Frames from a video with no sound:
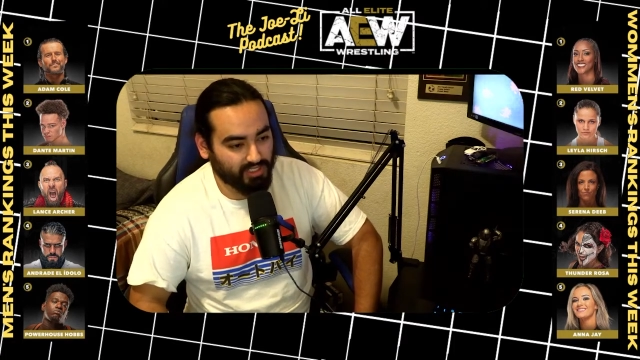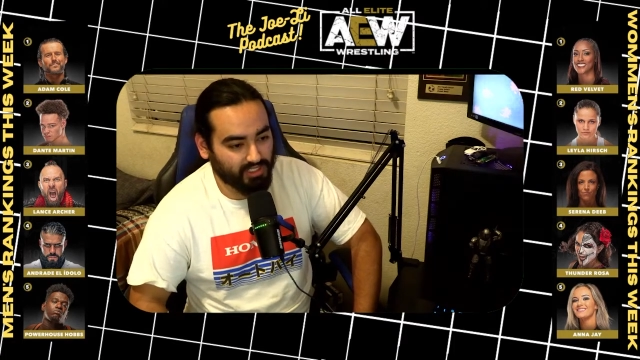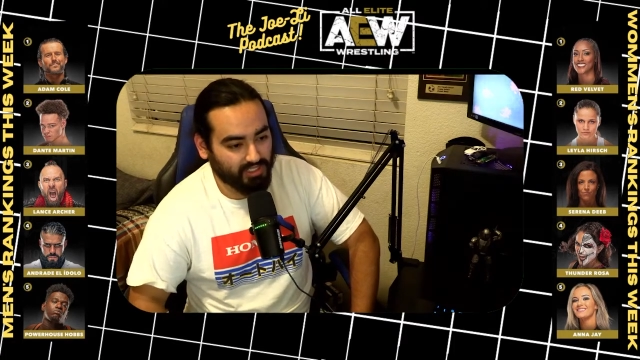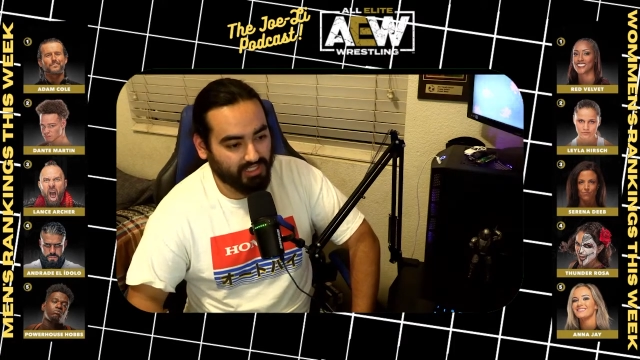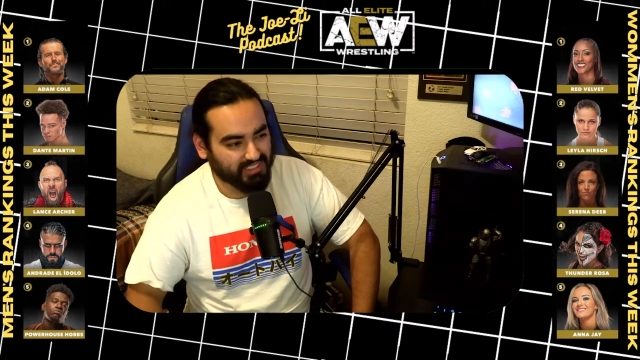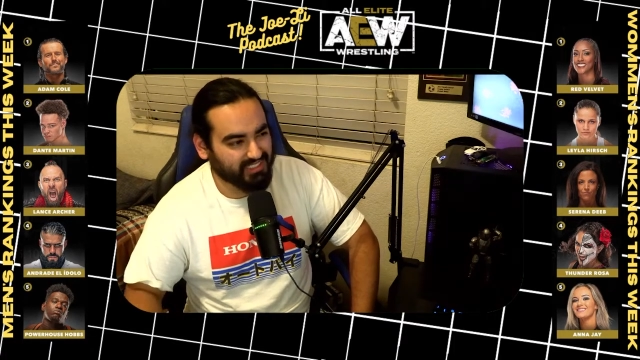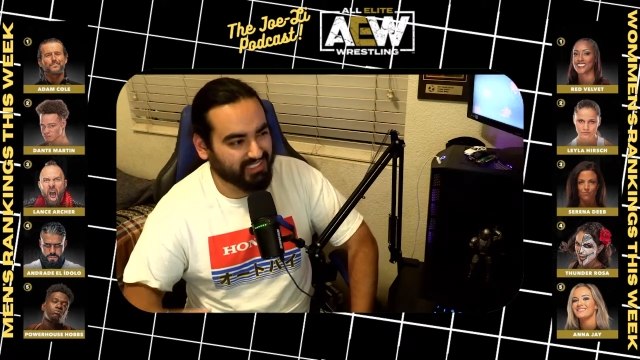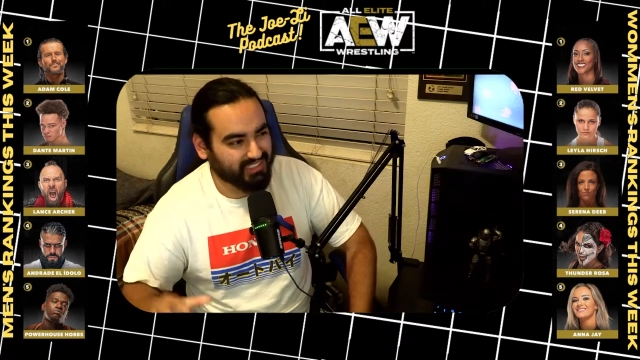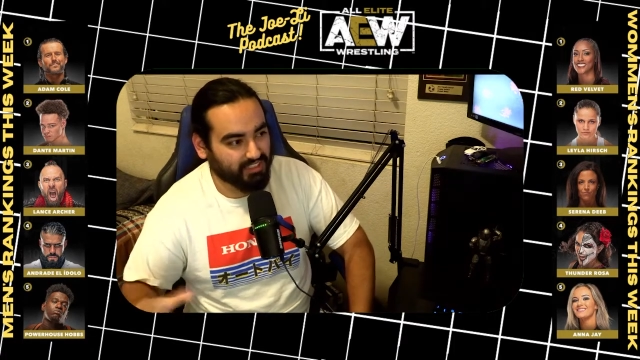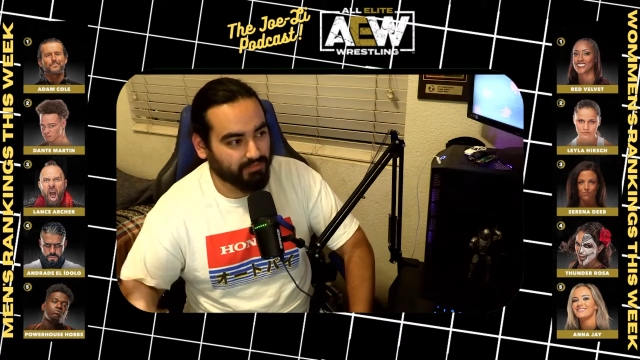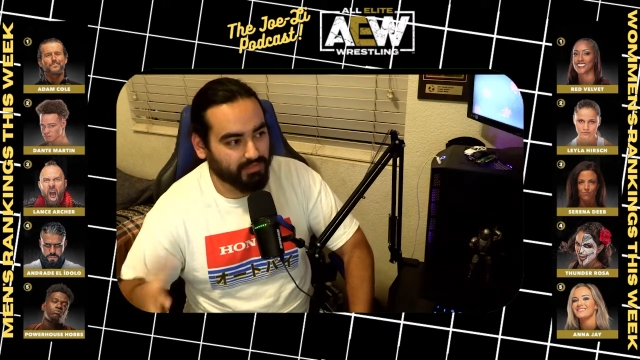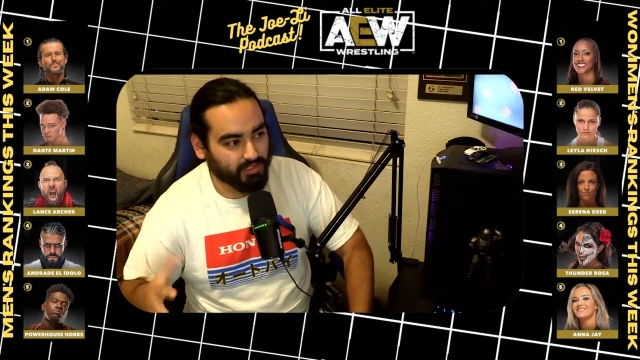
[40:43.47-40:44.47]
I think
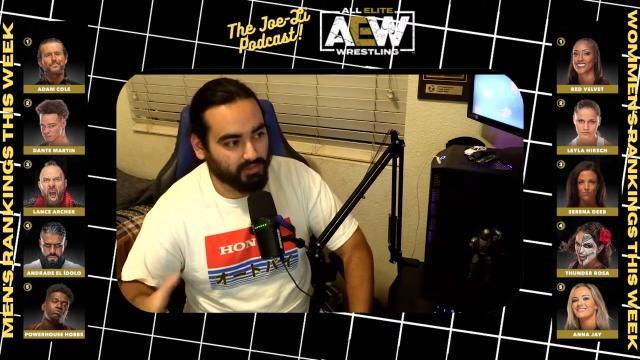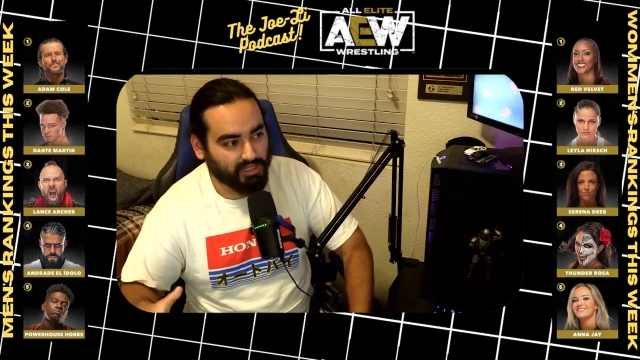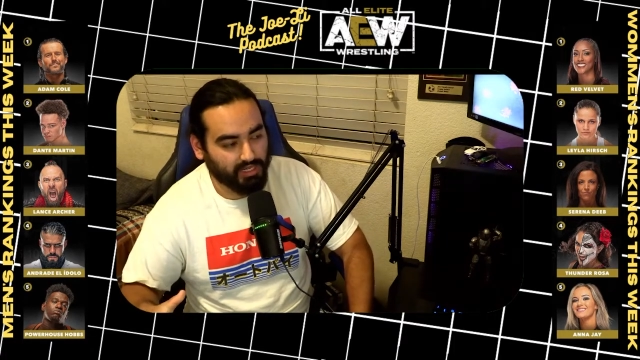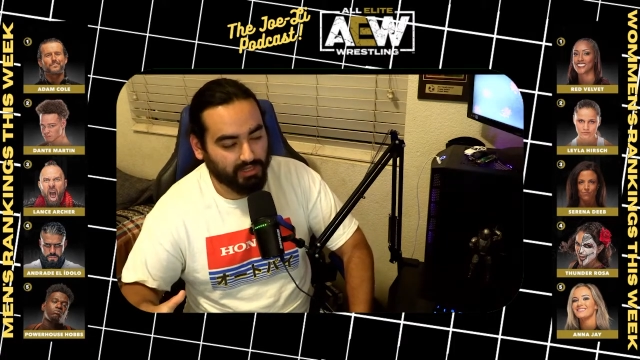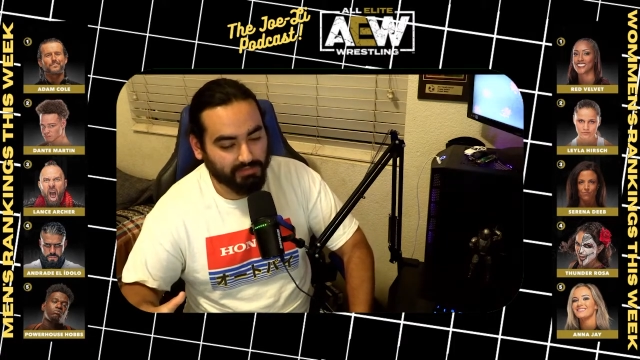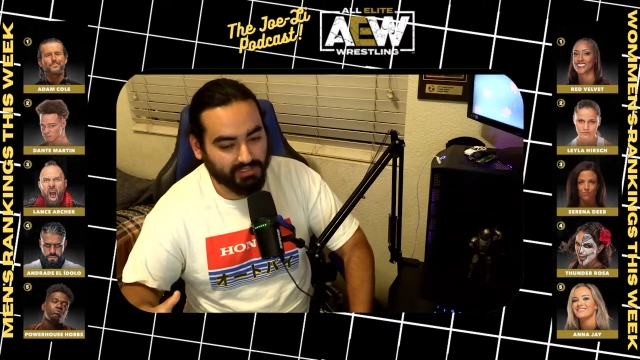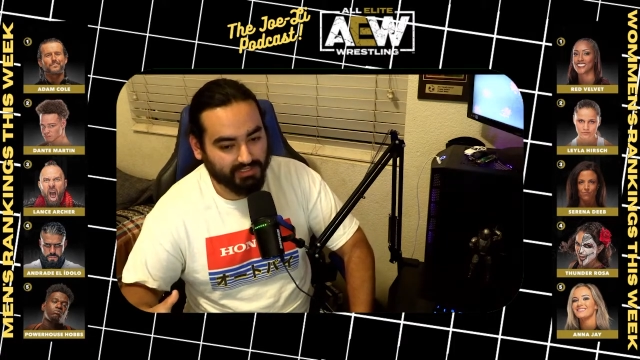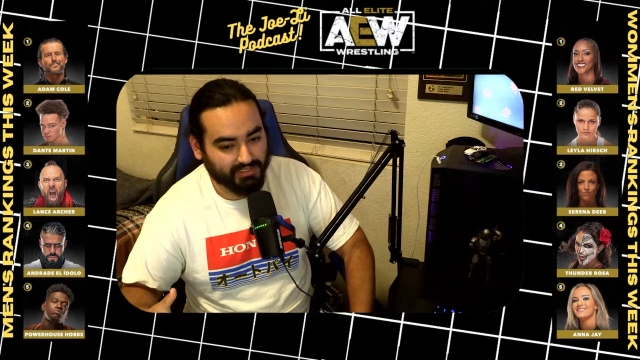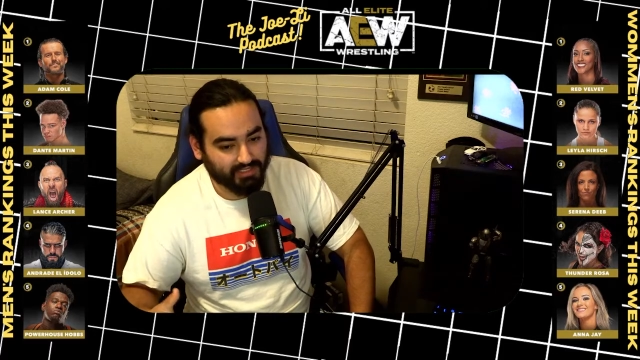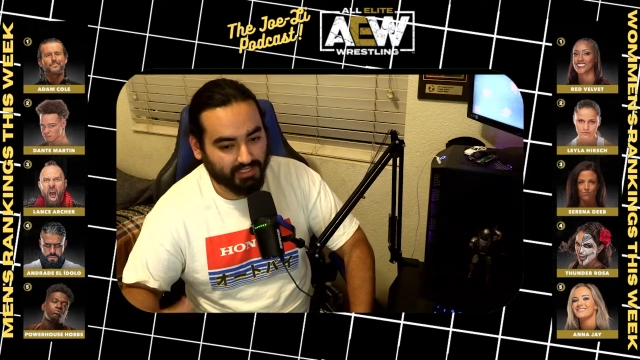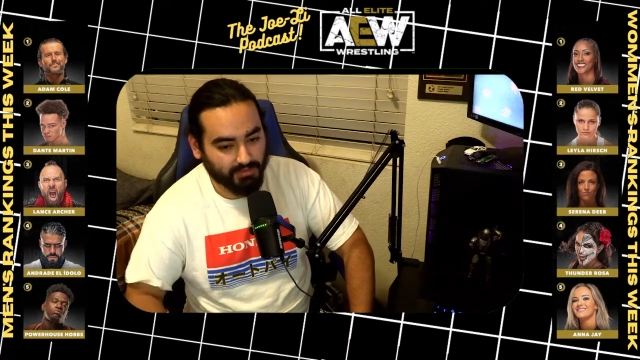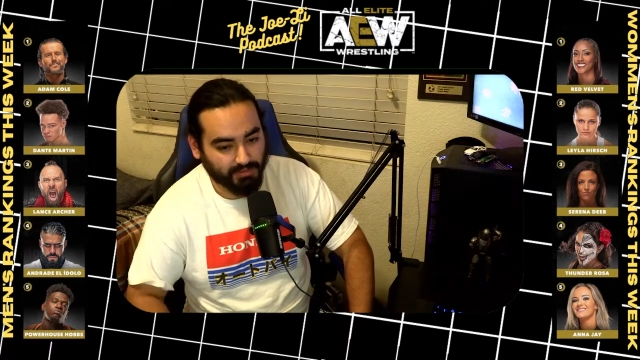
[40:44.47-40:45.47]
something will happen to
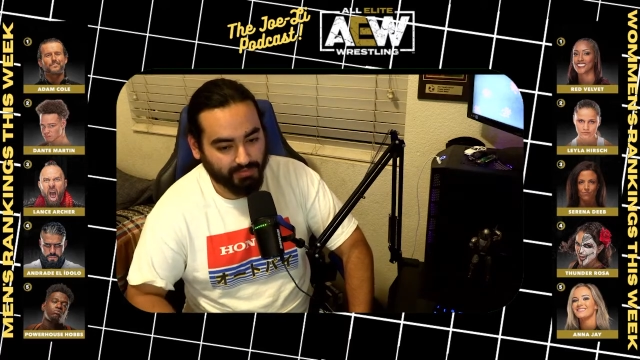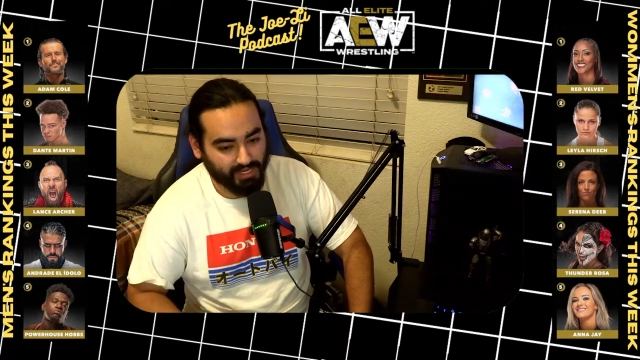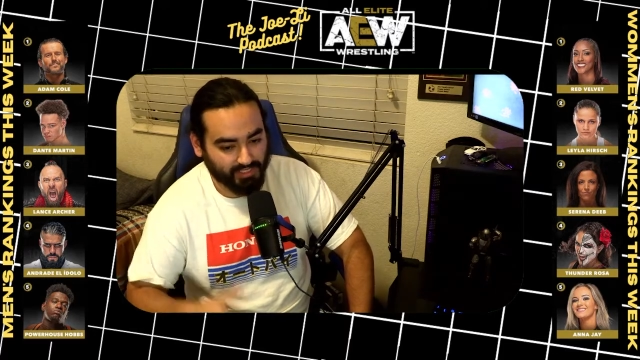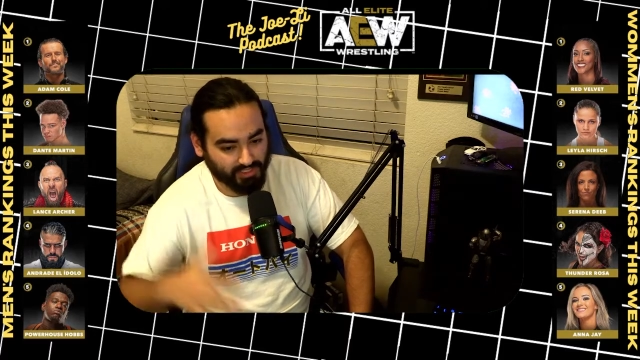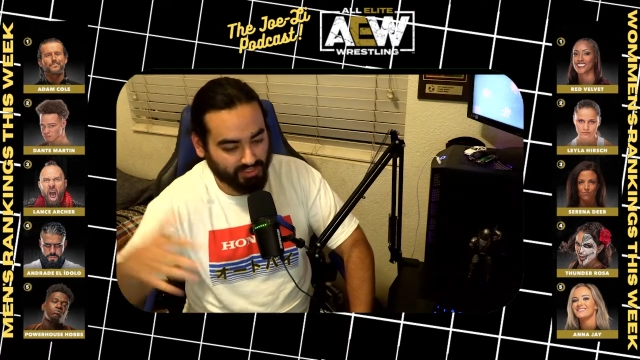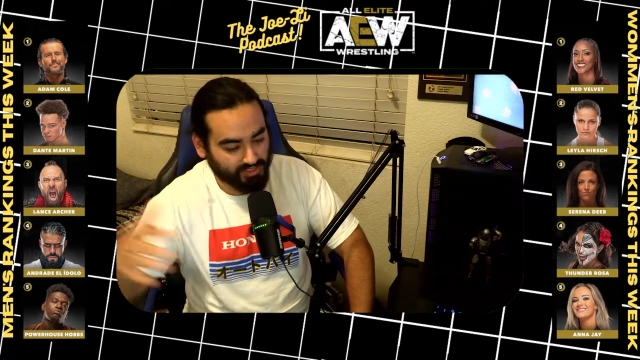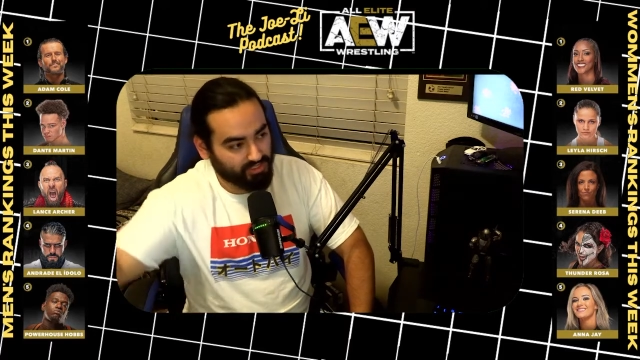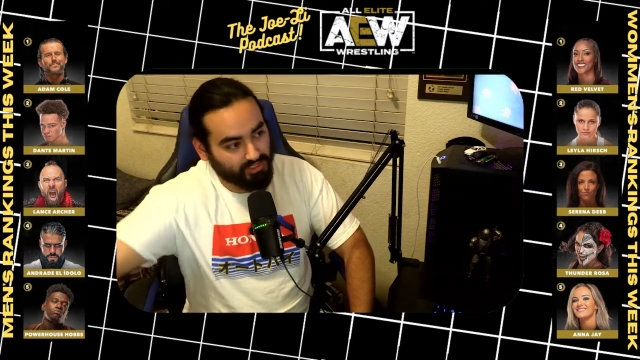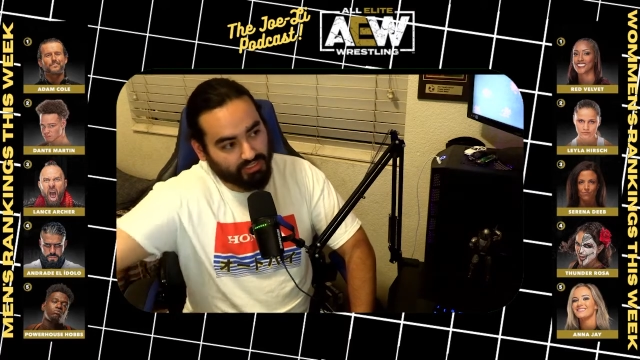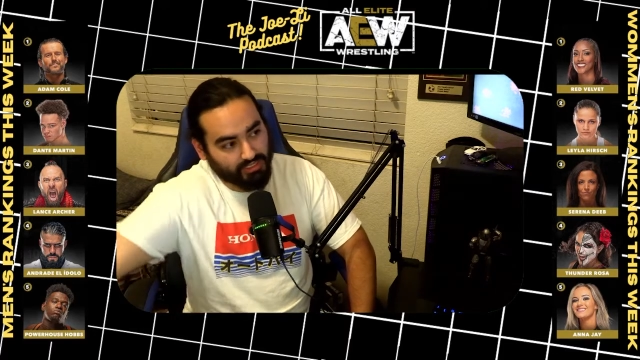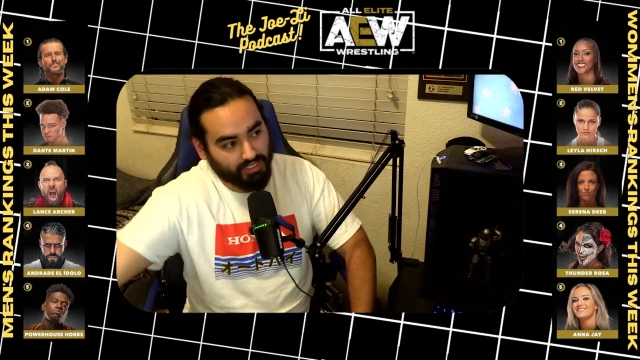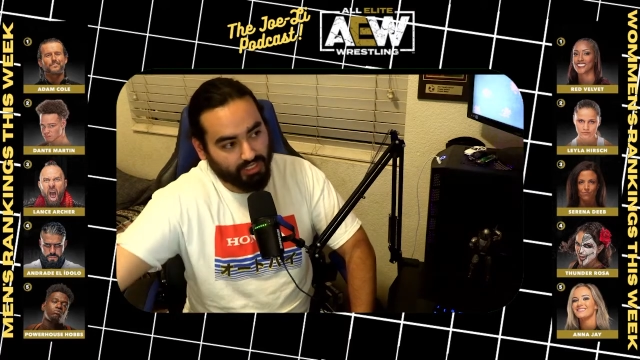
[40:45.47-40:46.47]
set up a match
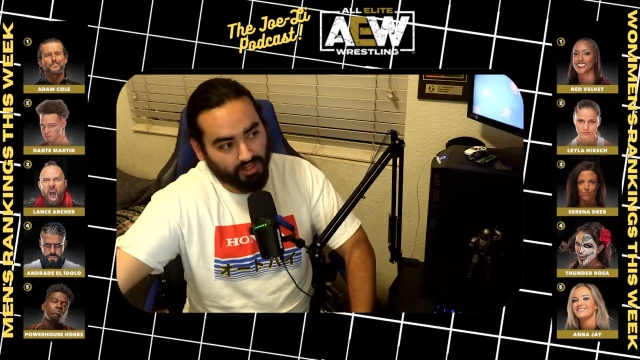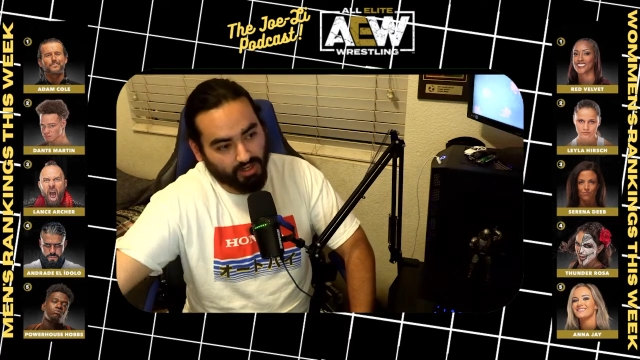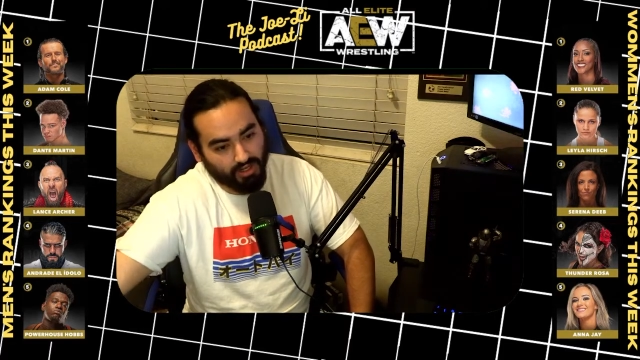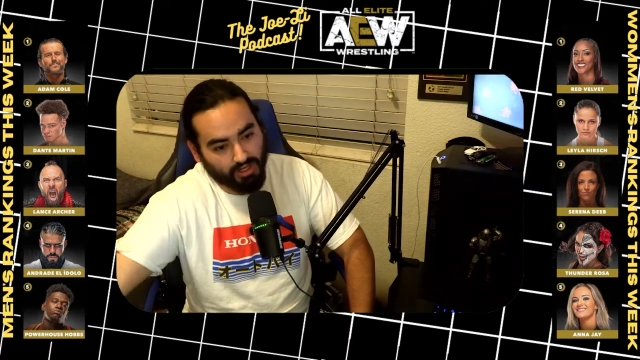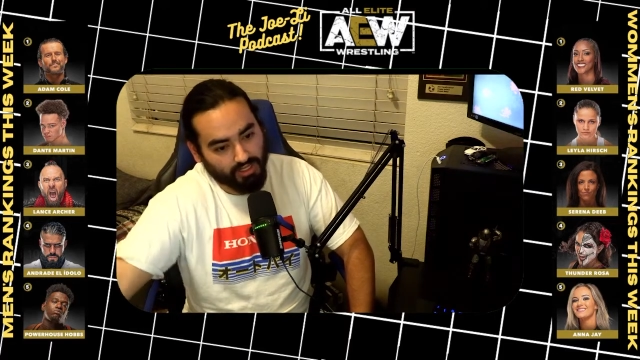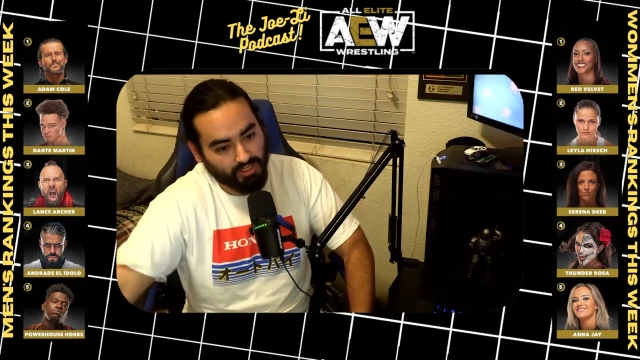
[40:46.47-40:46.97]
later on,